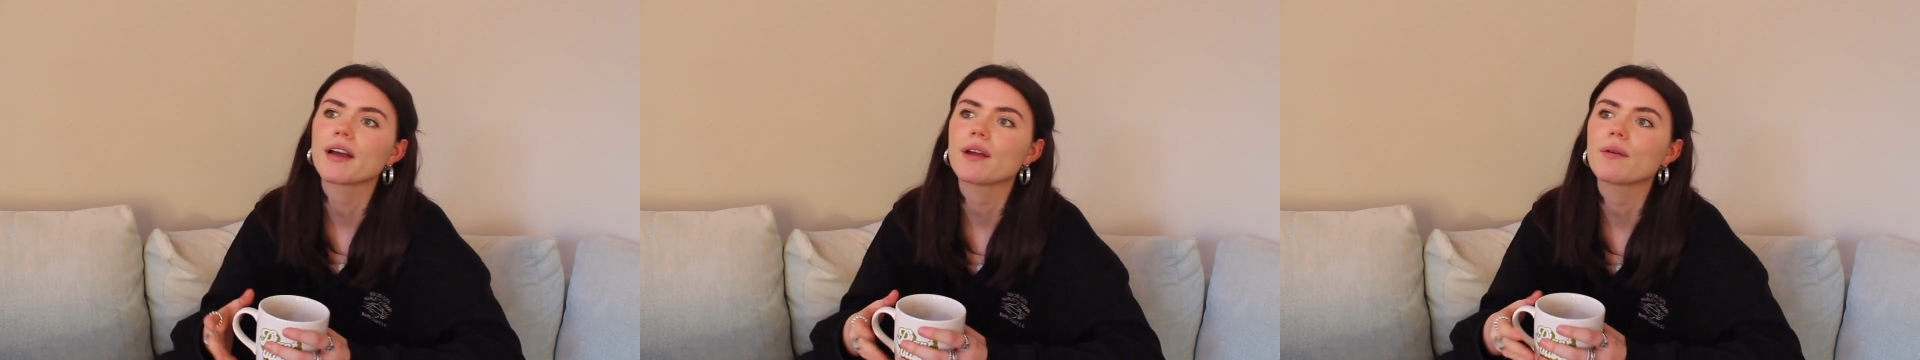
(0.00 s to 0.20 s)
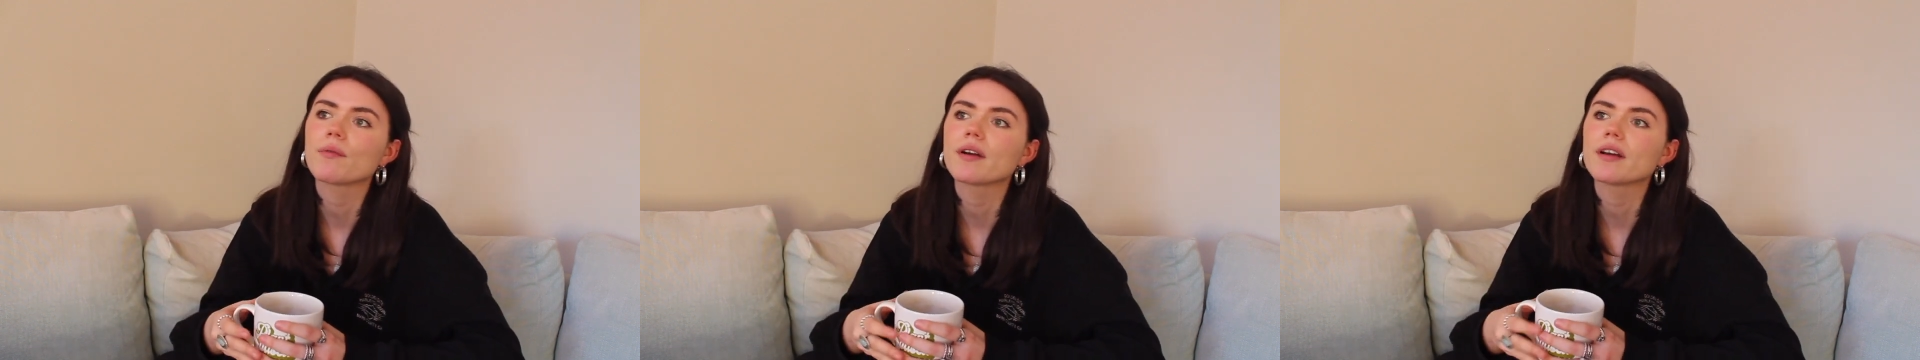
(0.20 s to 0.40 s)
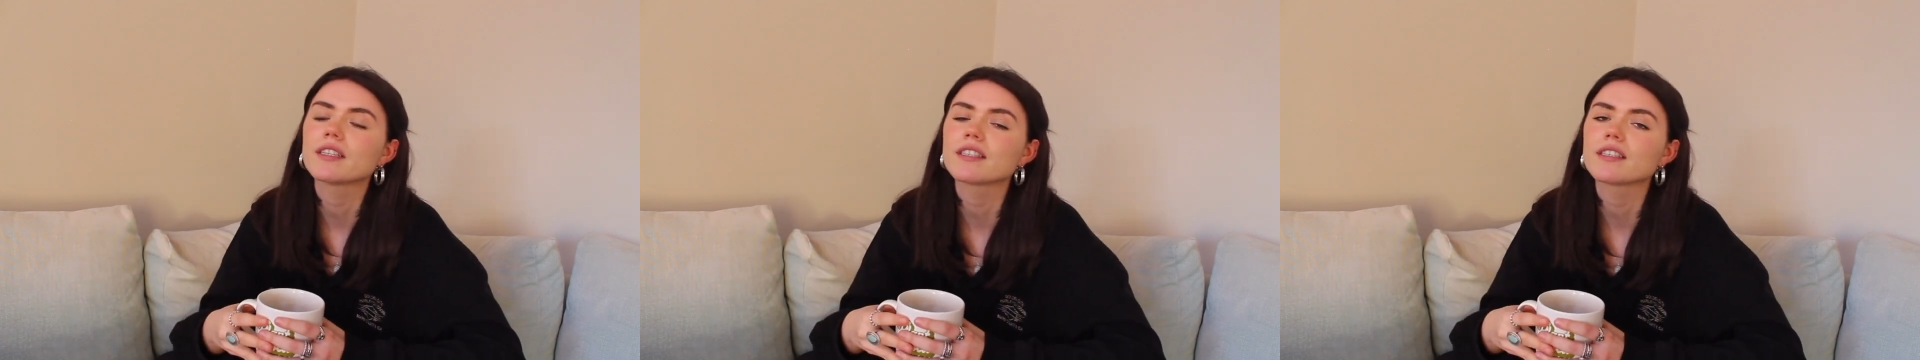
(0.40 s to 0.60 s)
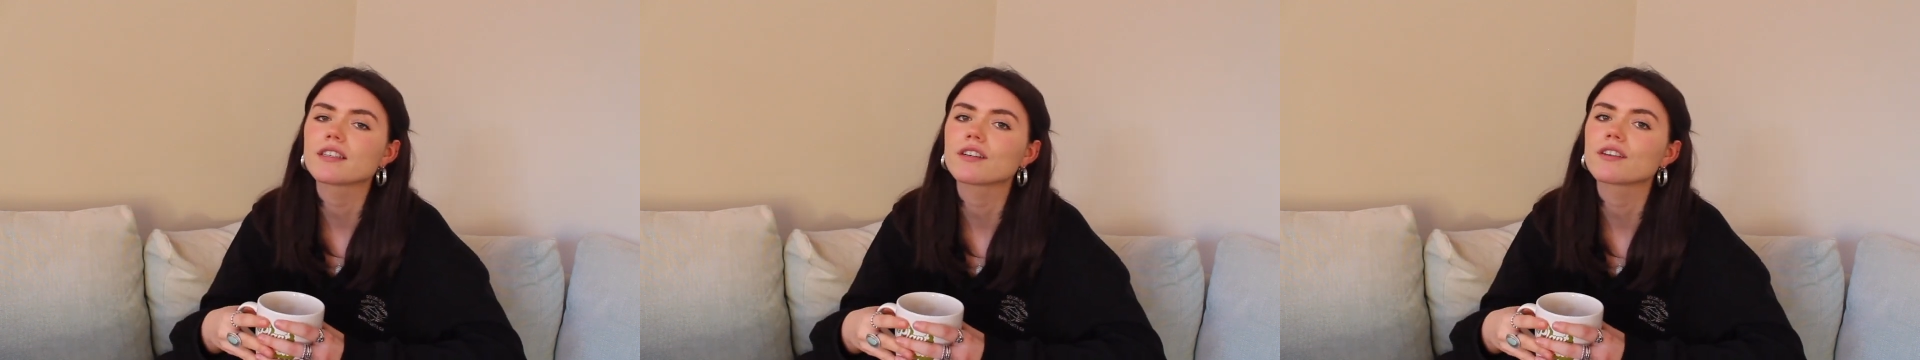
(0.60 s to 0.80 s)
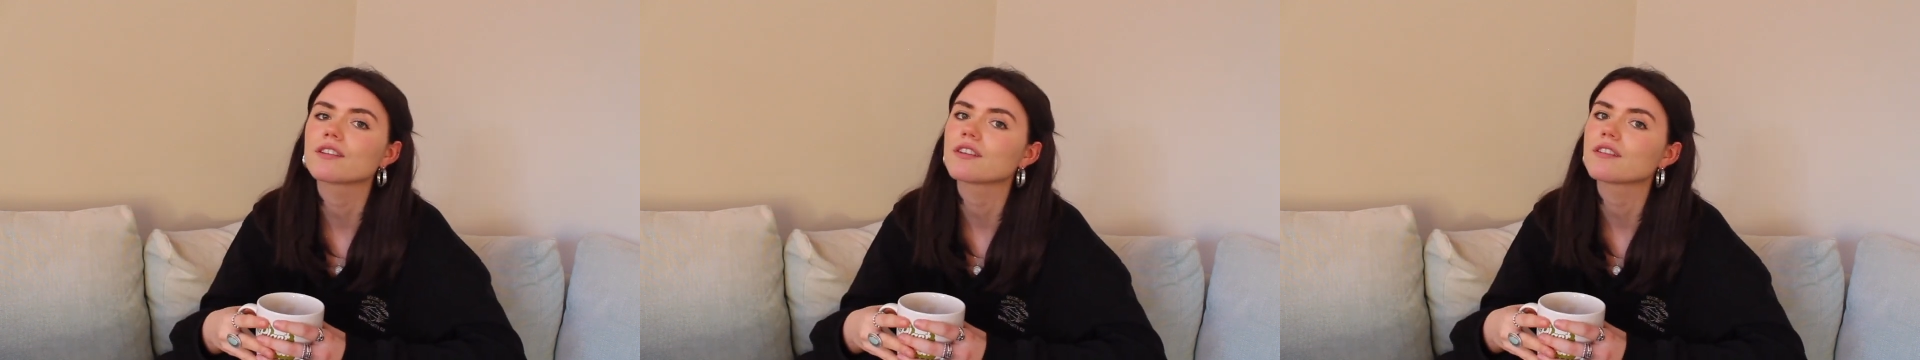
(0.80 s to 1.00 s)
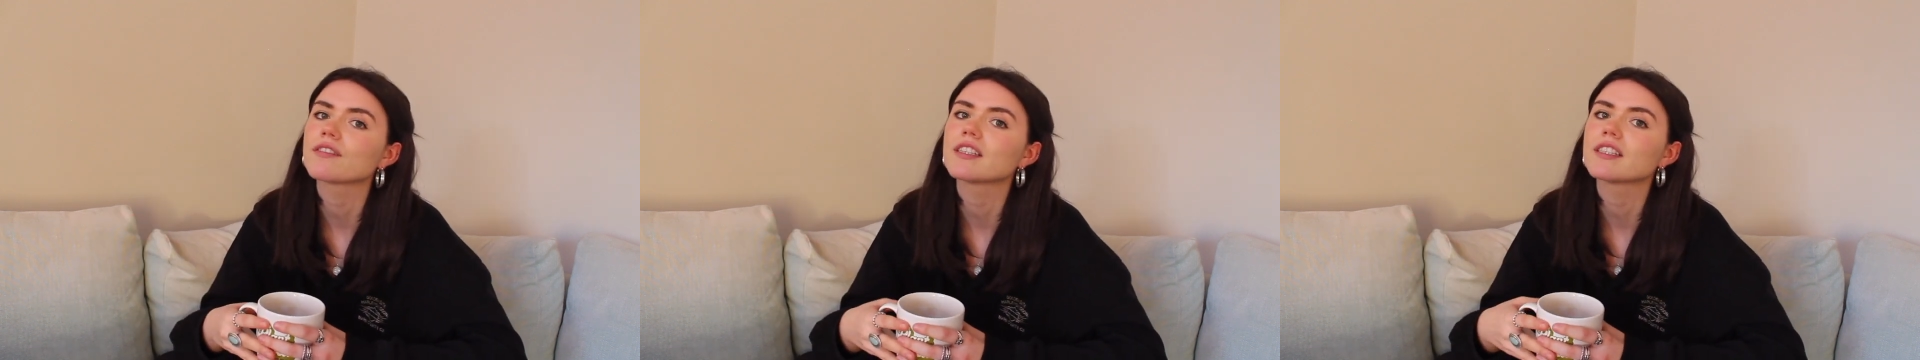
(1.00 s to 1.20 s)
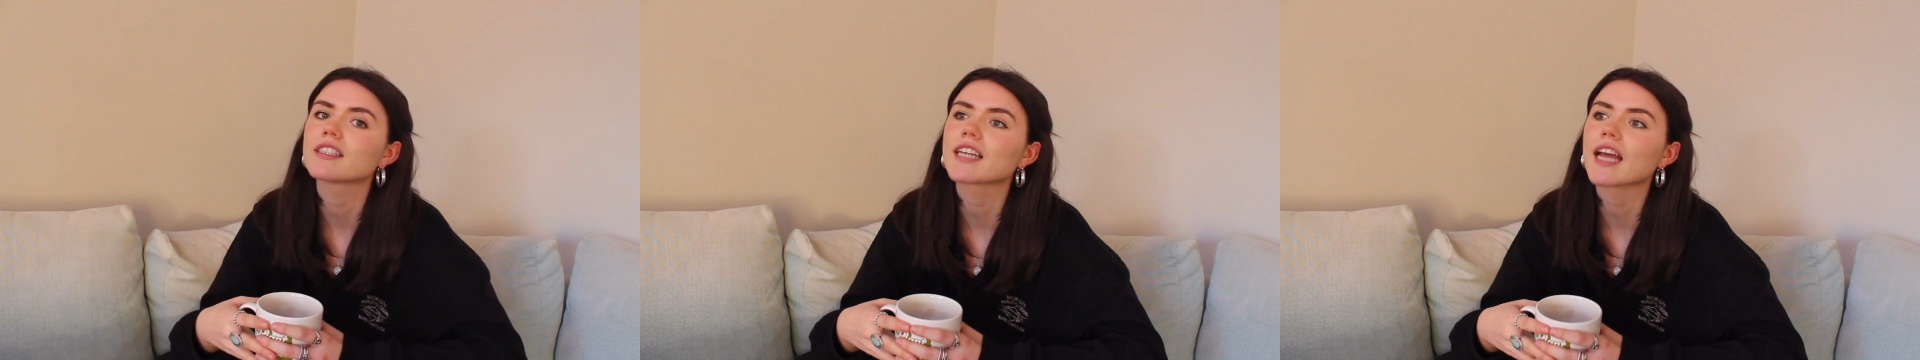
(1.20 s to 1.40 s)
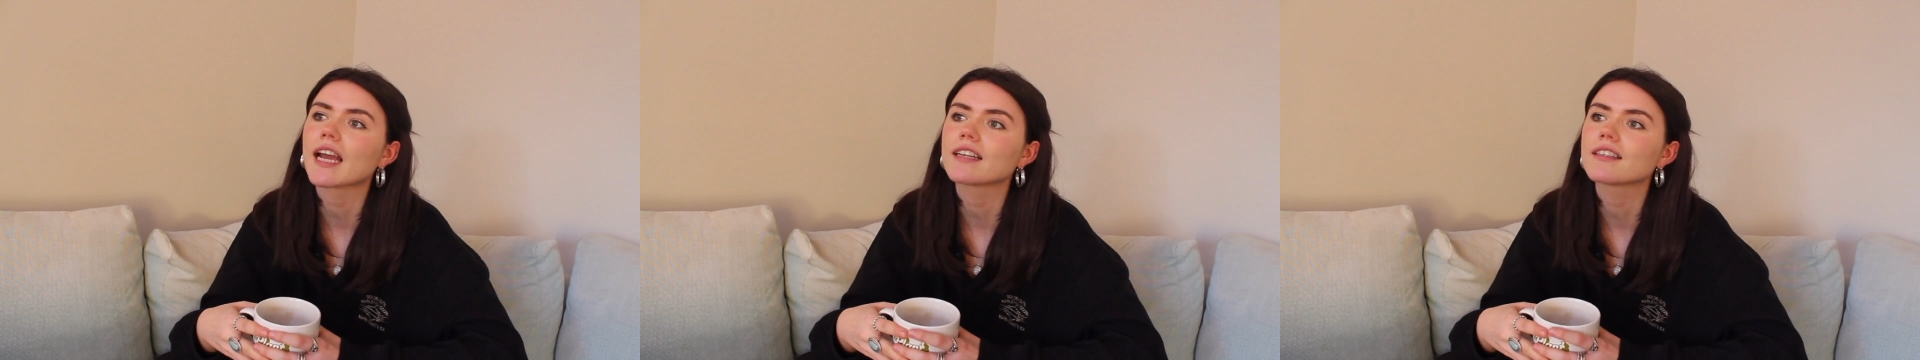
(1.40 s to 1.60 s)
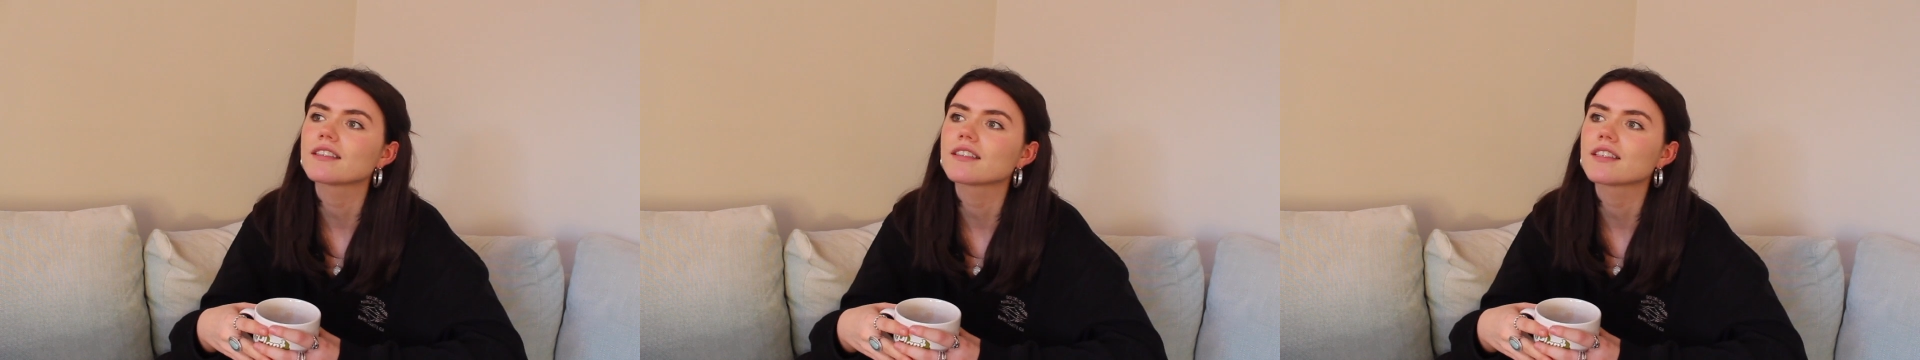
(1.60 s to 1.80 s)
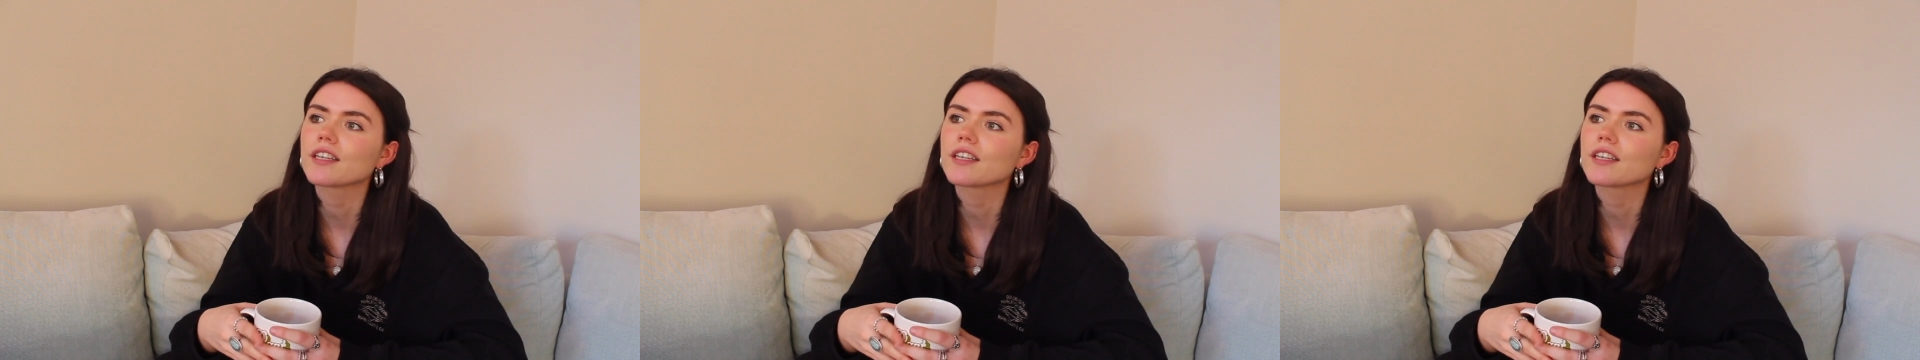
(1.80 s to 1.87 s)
own words is a good enough indicator